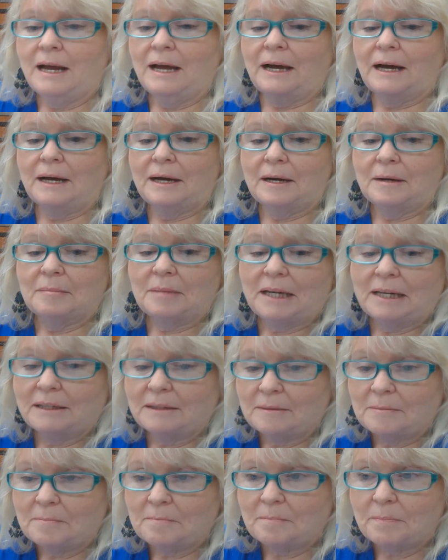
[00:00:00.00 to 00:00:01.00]

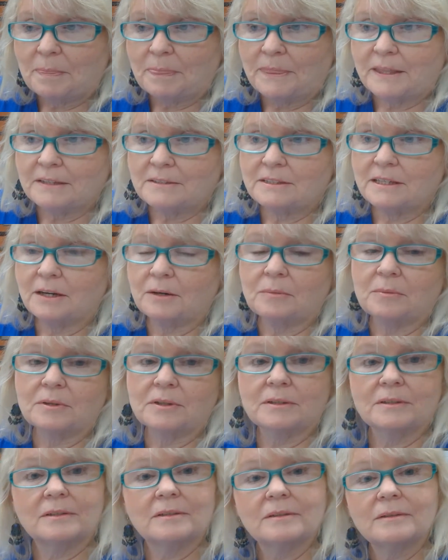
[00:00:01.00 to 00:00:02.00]
Now,
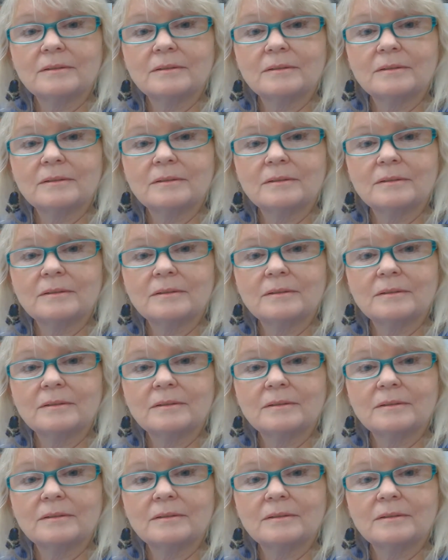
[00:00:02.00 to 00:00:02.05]
we're